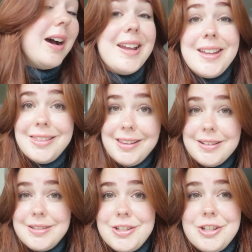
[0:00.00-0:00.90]
I had
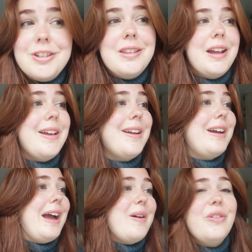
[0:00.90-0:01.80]
lunch,
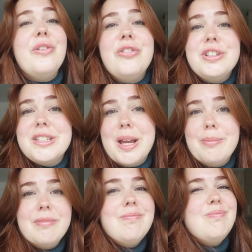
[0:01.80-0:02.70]
like the first
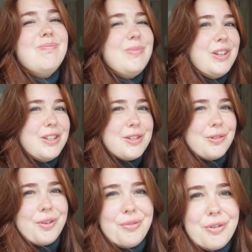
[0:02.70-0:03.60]
time
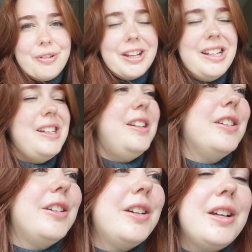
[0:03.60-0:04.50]
sort of cooking
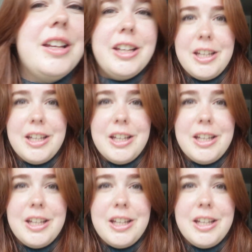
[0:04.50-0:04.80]
here.